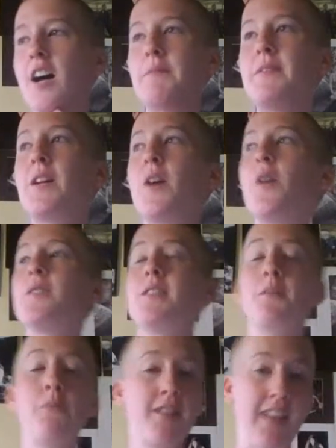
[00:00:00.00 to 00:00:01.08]
So some
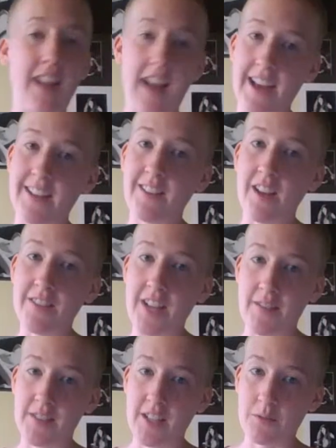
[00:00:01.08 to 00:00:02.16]
ways that I love to
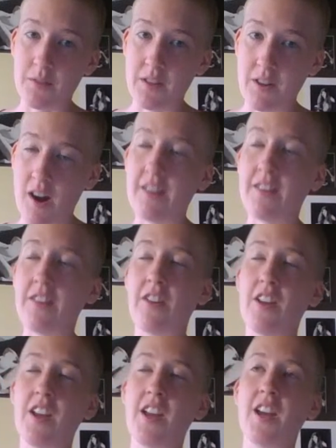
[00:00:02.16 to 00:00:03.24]
have sex with the earth
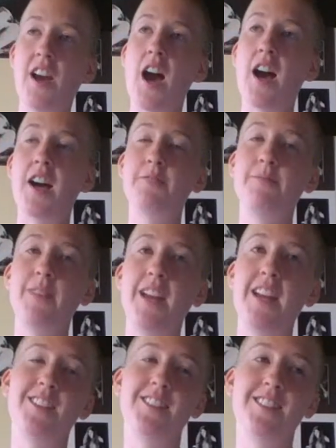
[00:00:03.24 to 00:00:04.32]

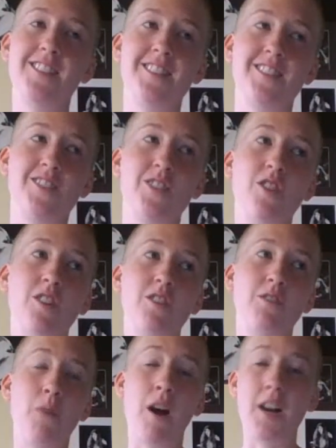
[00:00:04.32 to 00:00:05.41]
is
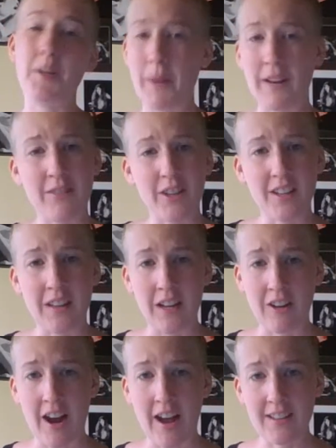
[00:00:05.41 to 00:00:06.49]
to walk barefoot in the
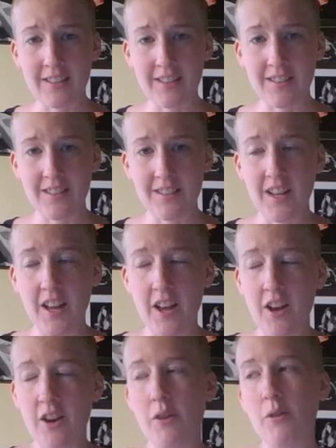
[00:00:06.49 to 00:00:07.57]
grass,
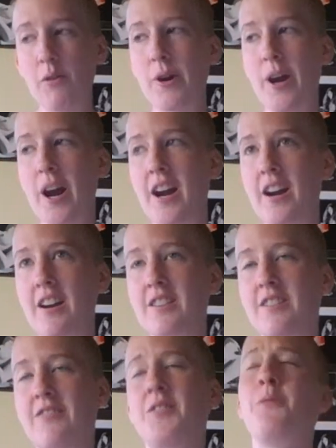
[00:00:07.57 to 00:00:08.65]
or to
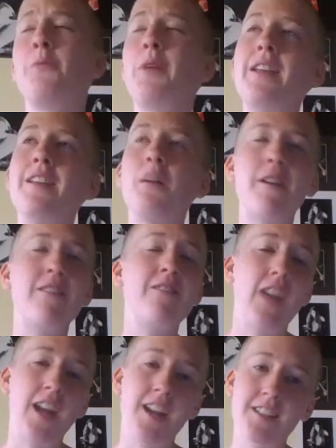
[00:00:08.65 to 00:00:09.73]
feel the wind on my
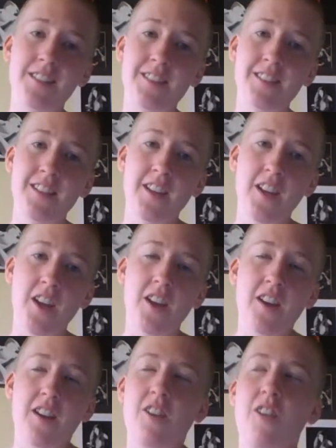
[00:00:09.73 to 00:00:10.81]
face,
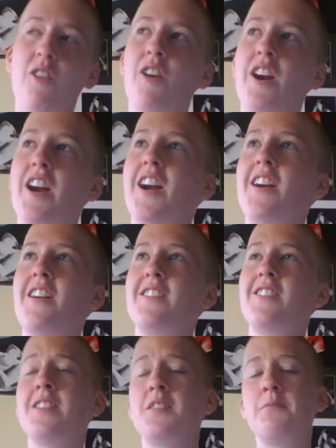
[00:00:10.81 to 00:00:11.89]
or to
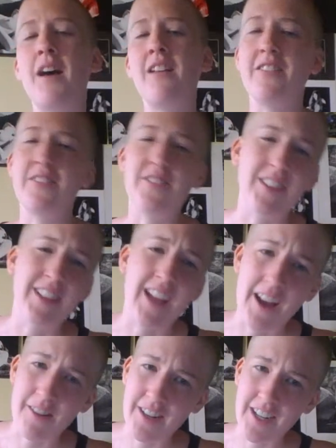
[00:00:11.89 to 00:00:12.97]
smell a
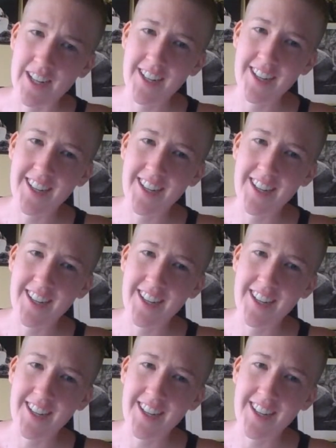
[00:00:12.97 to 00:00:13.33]
flower,